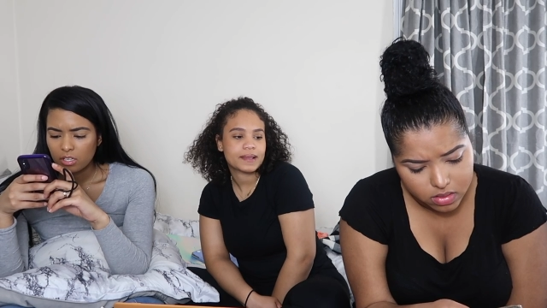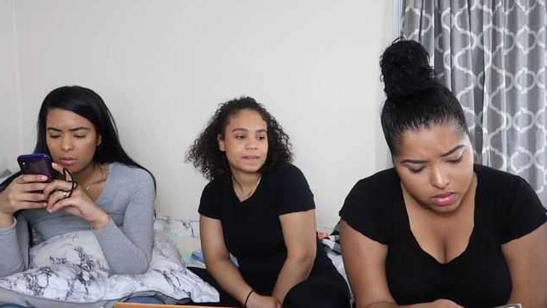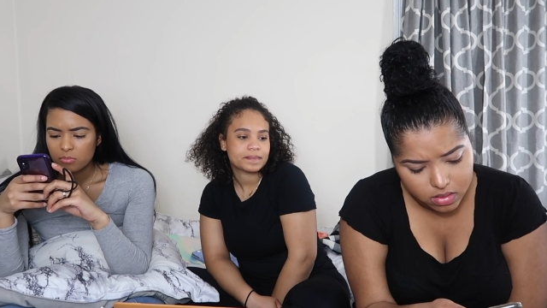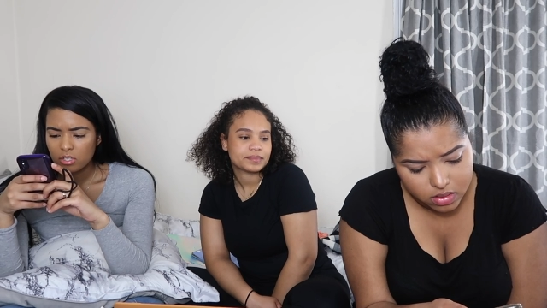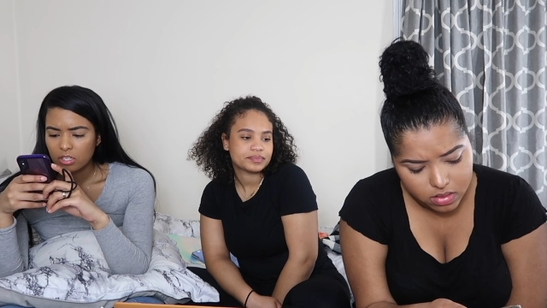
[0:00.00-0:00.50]

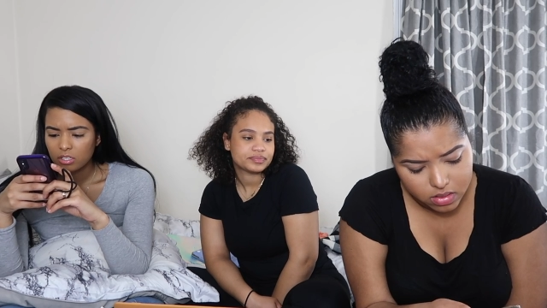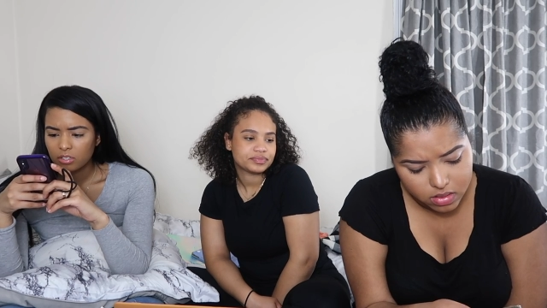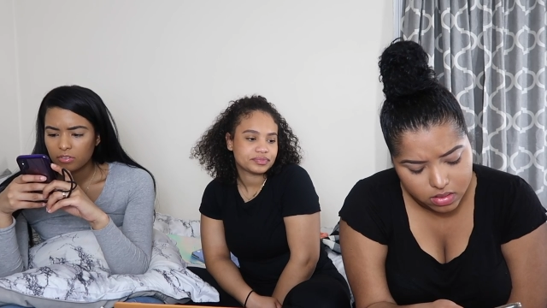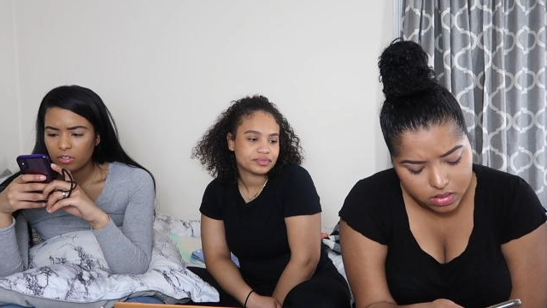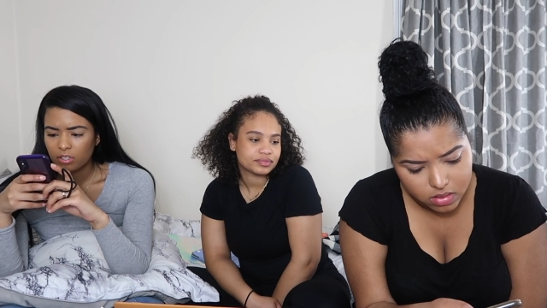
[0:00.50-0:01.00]
Speaker 1: I'm trying to
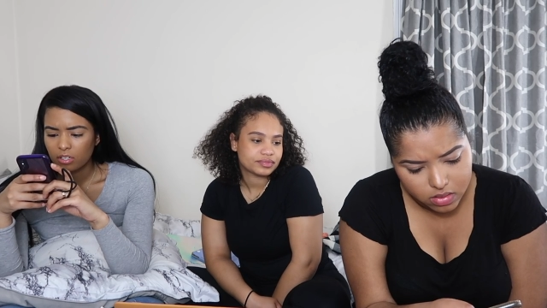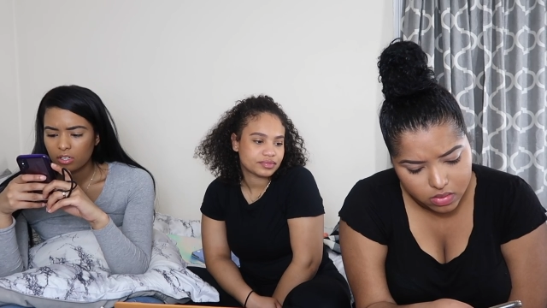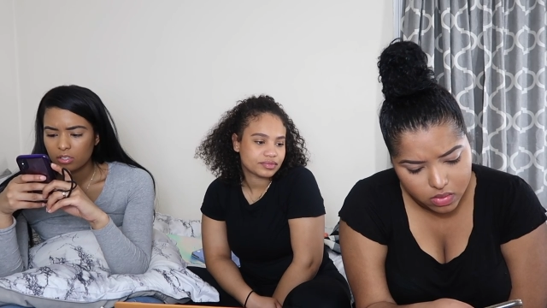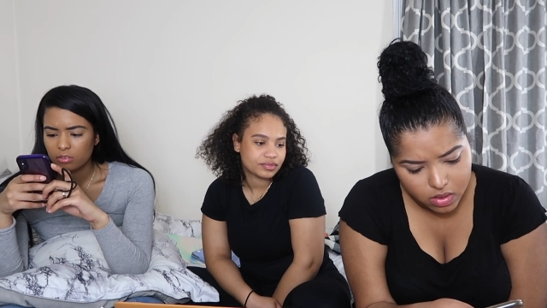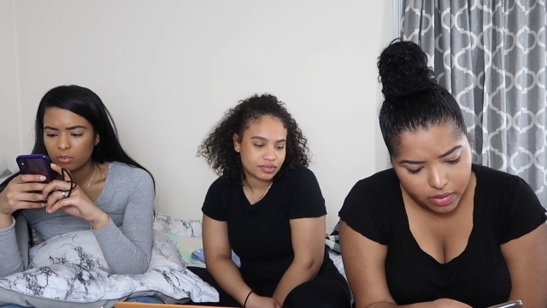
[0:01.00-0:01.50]
look for
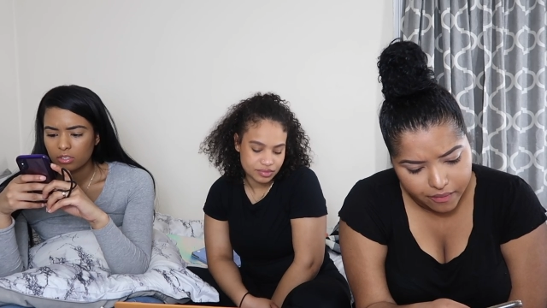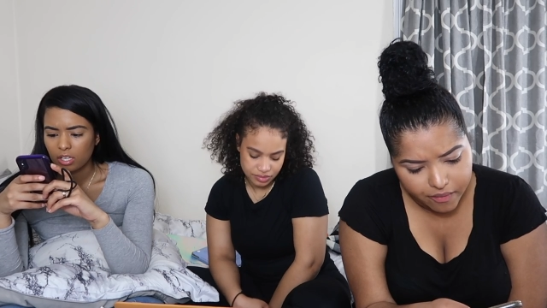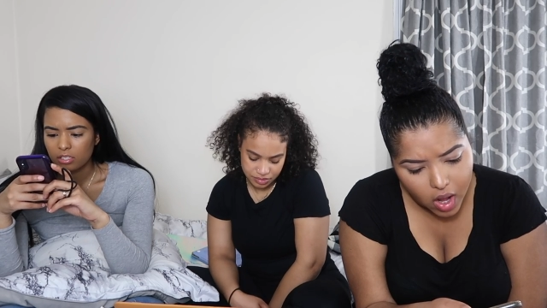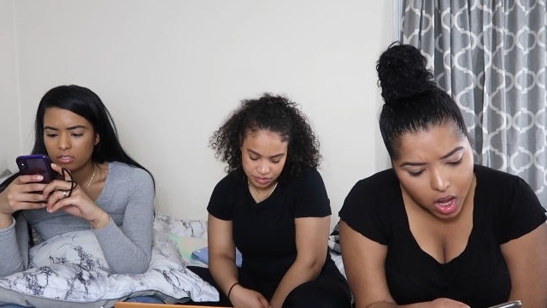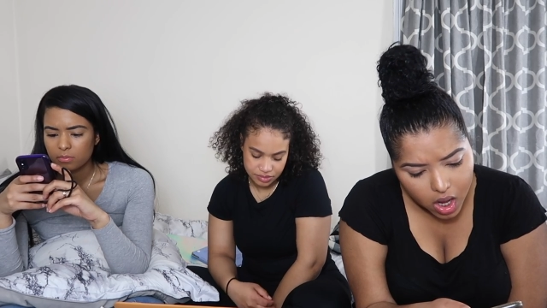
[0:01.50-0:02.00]
her doing
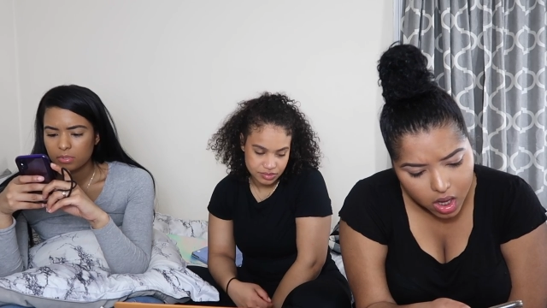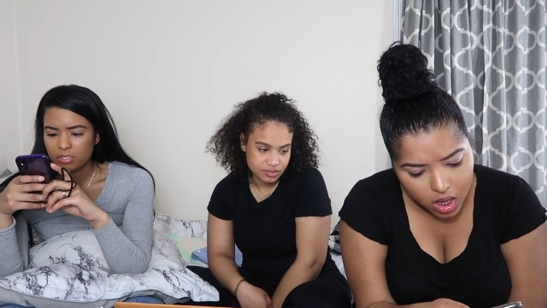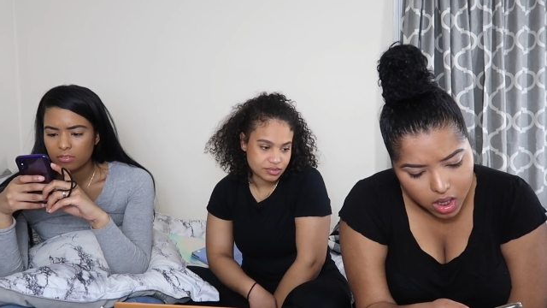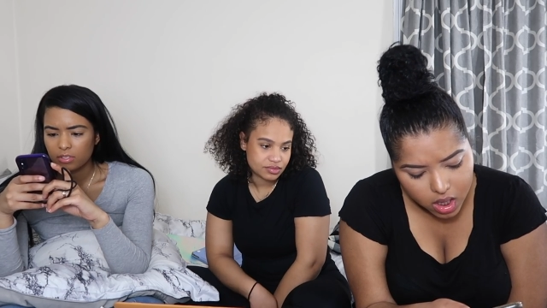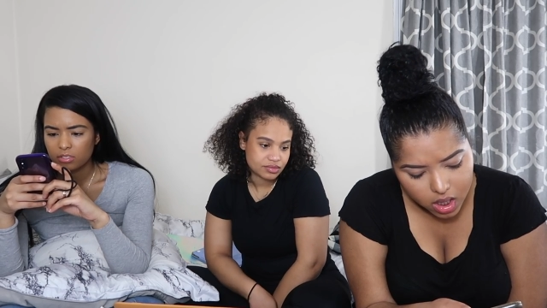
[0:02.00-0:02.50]
that
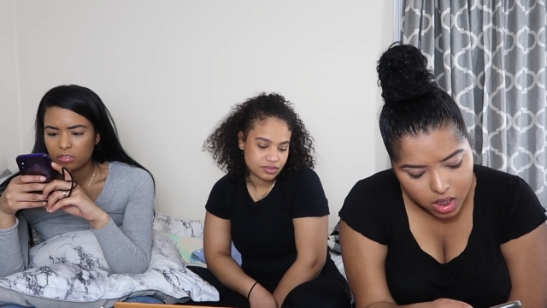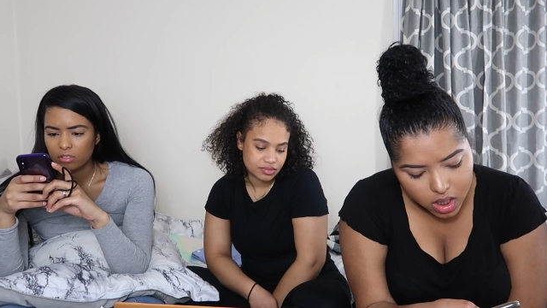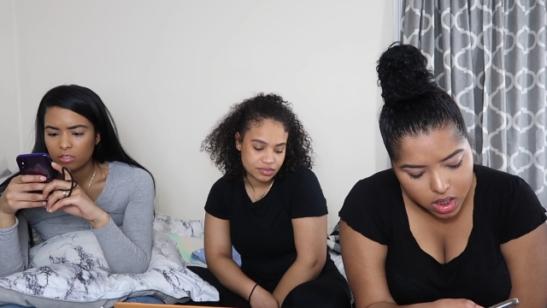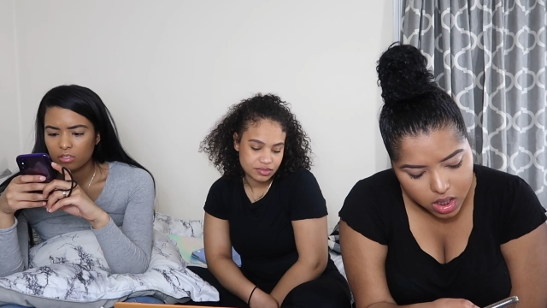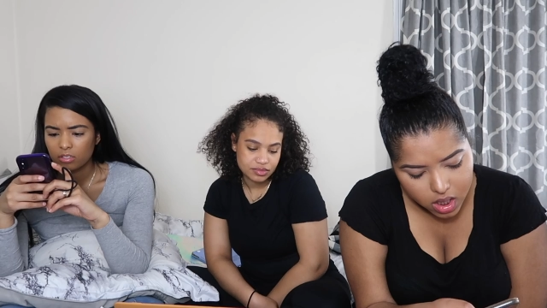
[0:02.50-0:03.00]
specific
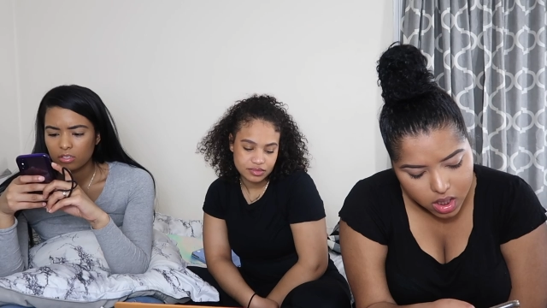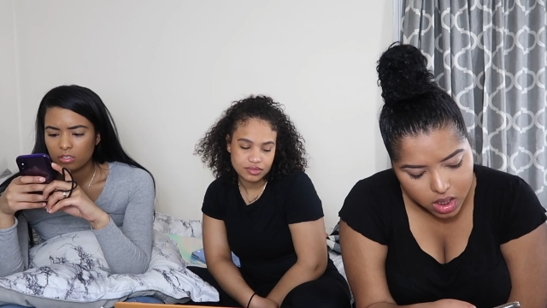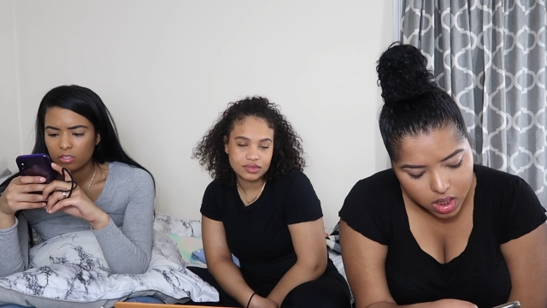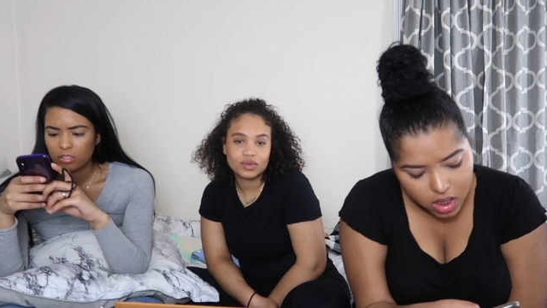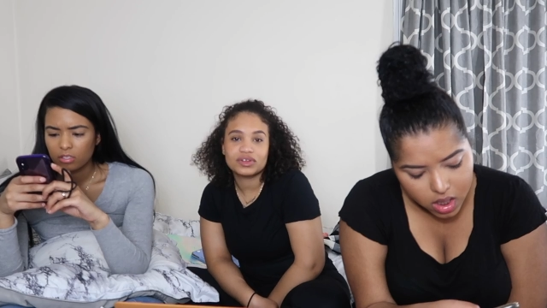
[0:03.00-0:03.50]
song.
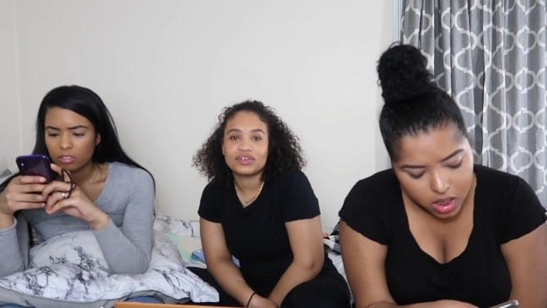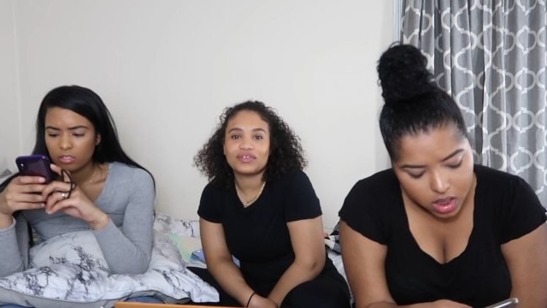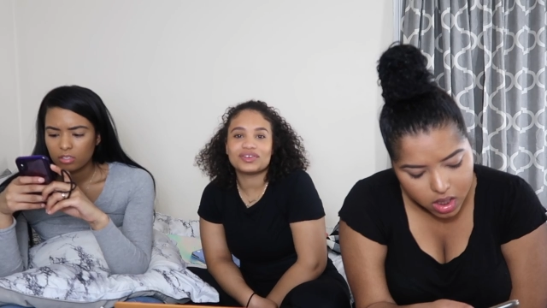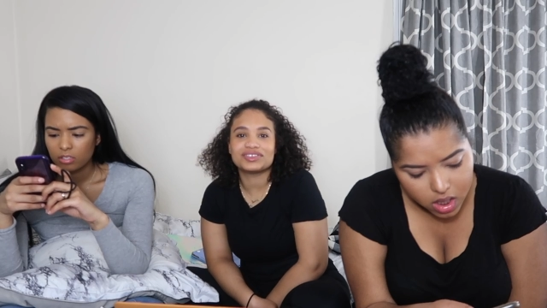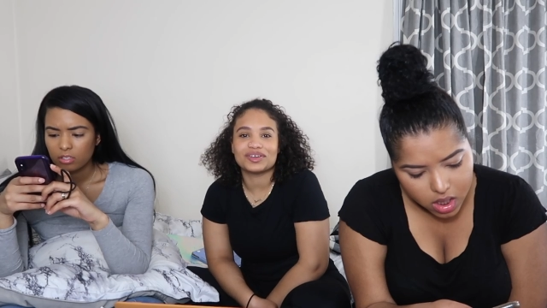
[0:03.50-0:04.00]
Speaker 2: When you
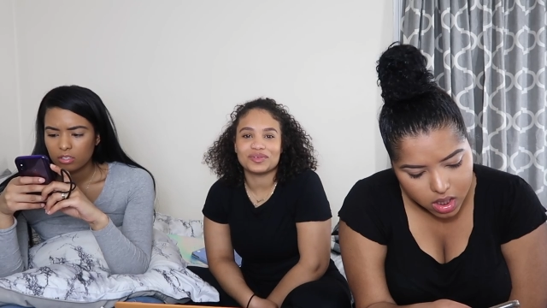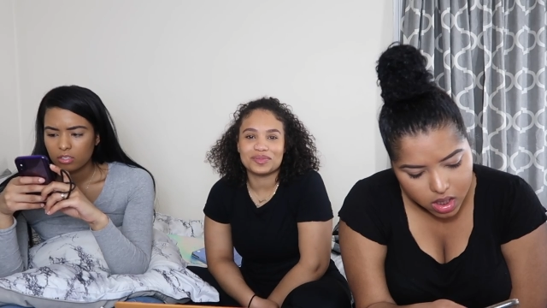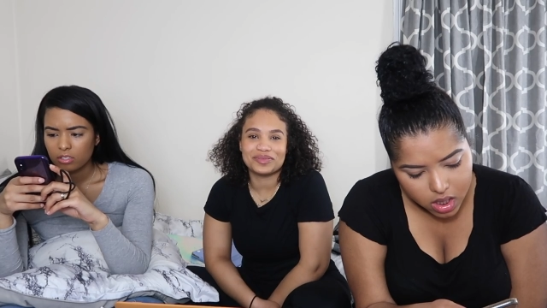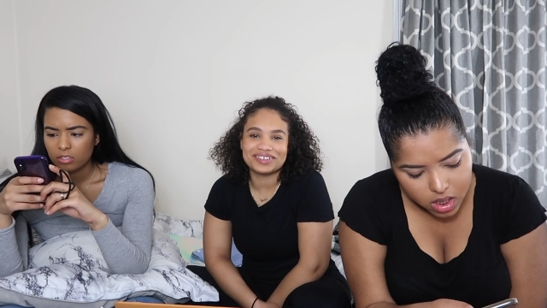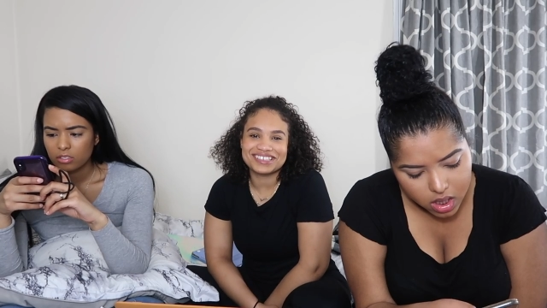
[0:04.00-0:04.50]
found that,
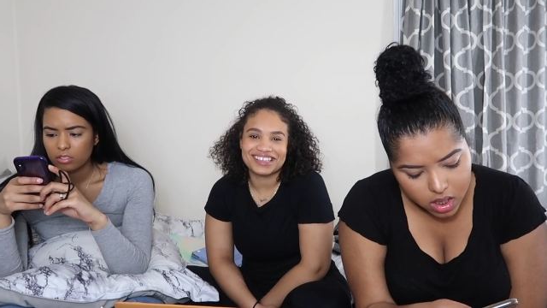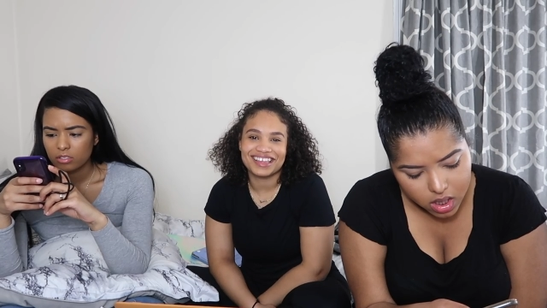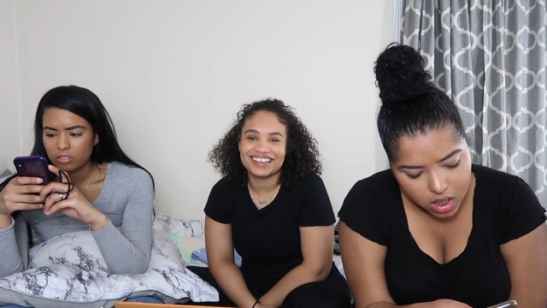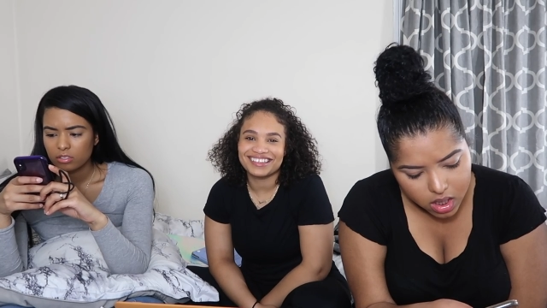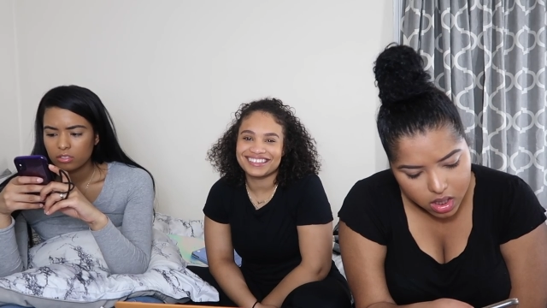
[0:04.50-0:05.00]
what
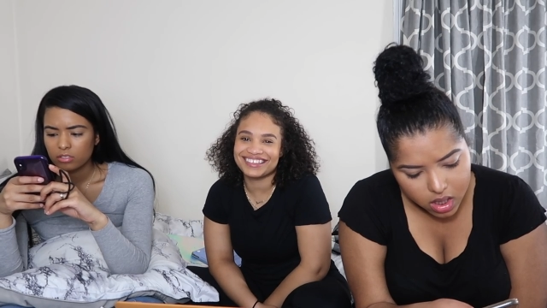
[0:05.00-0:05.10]
percent?